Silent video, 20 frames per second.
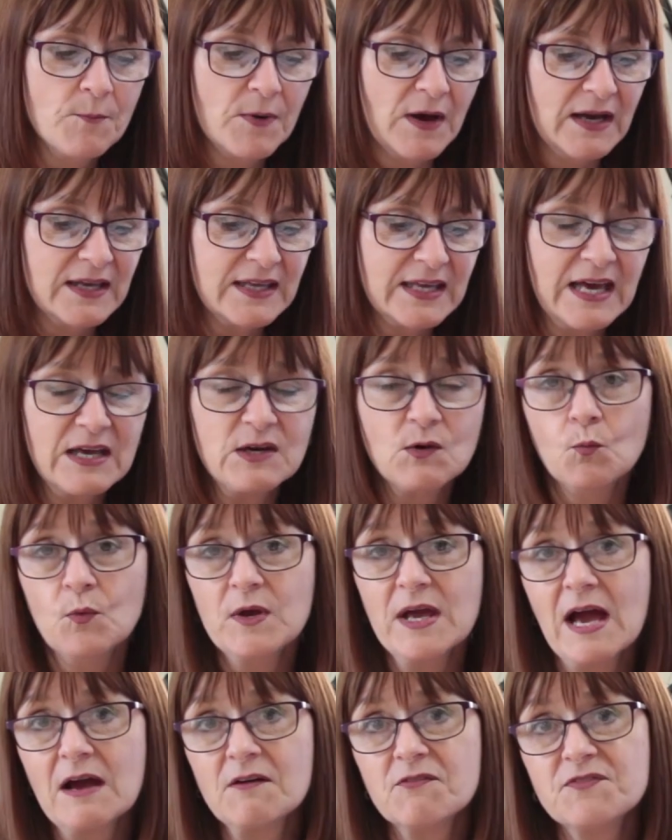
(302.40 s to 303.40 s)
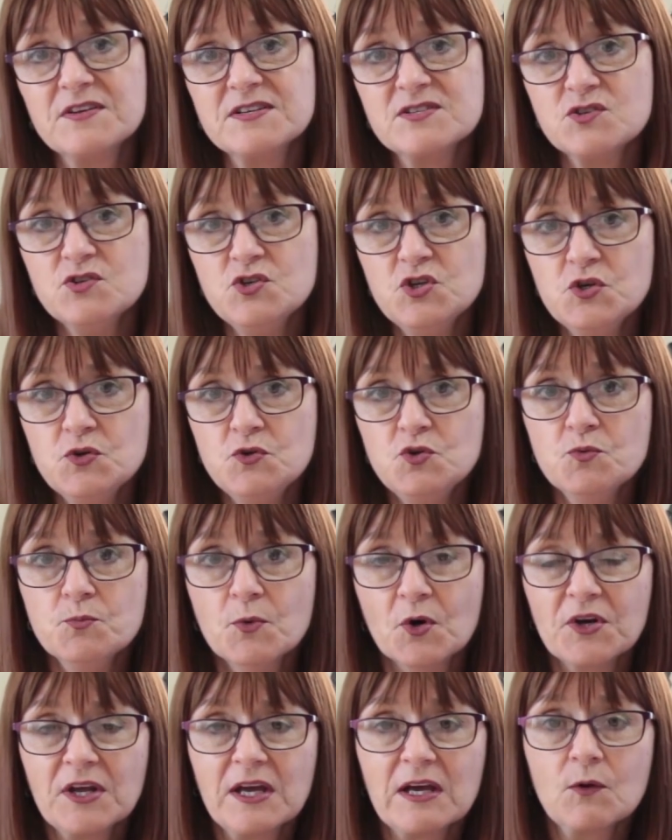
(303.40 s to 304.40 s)
But again, we have this new
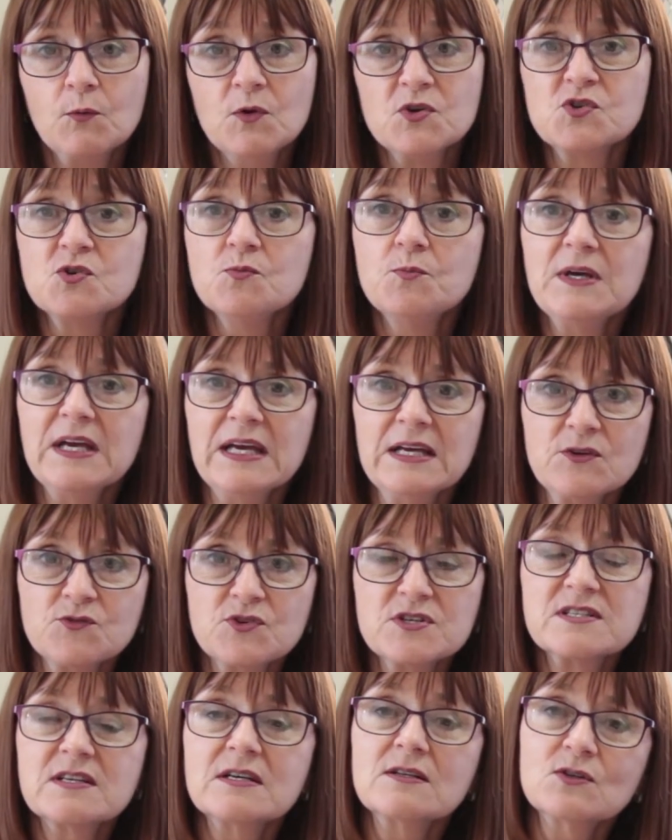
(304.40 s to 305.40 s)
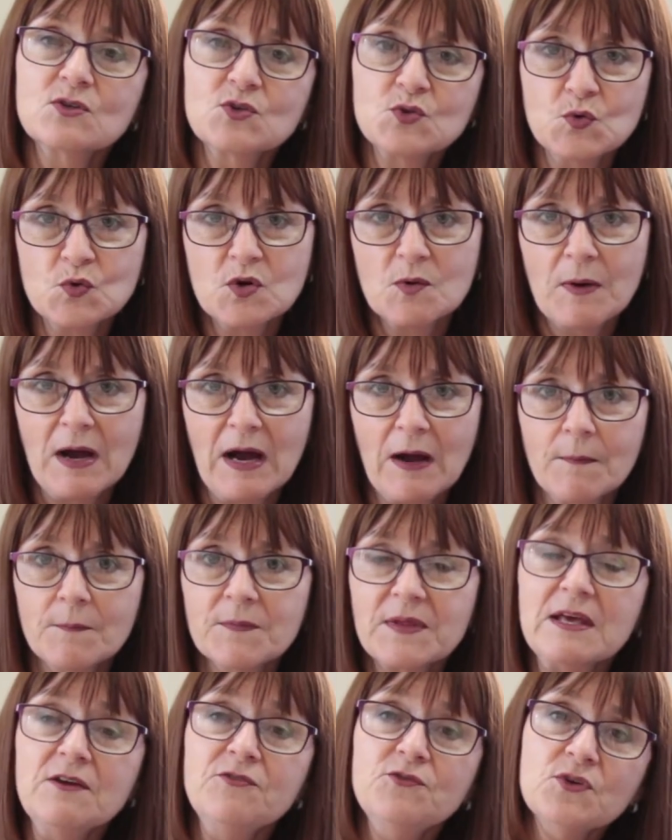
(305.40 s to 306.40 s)
mnemonic, which would be interesting to talk about
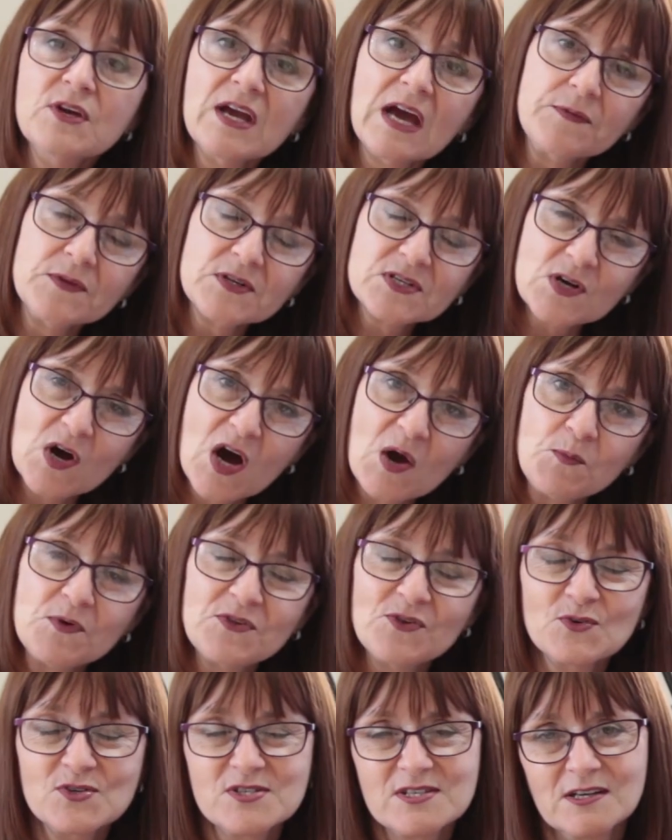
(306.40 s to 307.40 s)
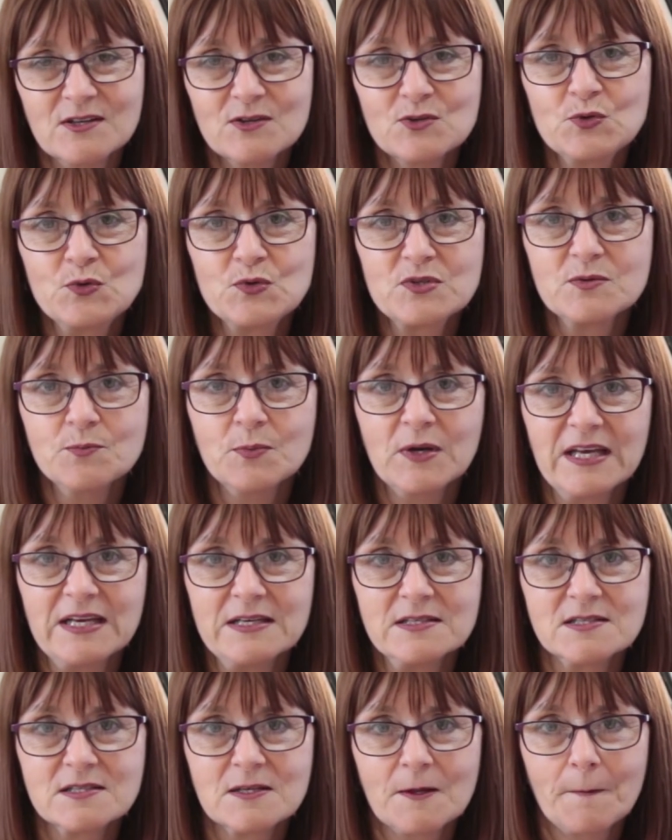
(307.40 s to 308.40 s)
if you get the time with your son and daughter,
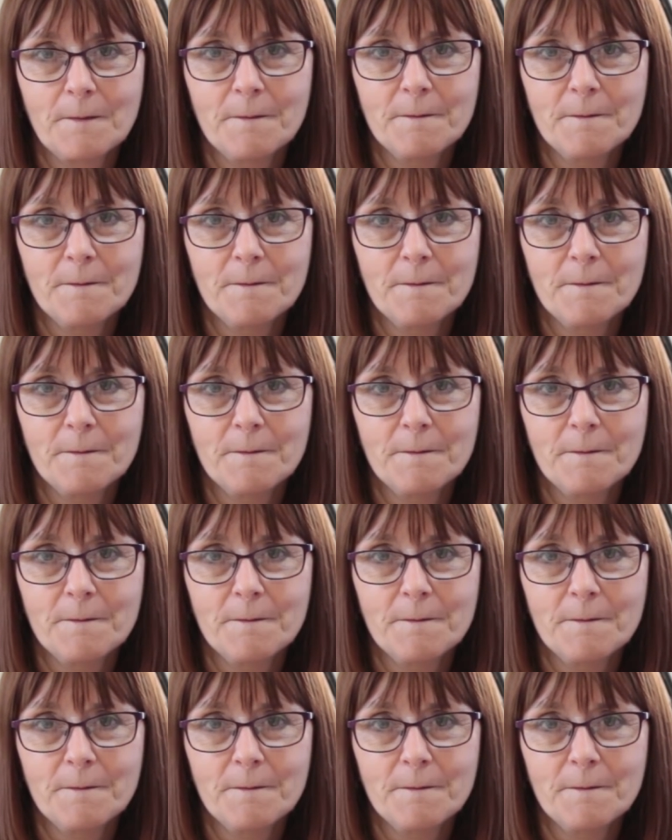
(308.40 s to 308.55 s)
please.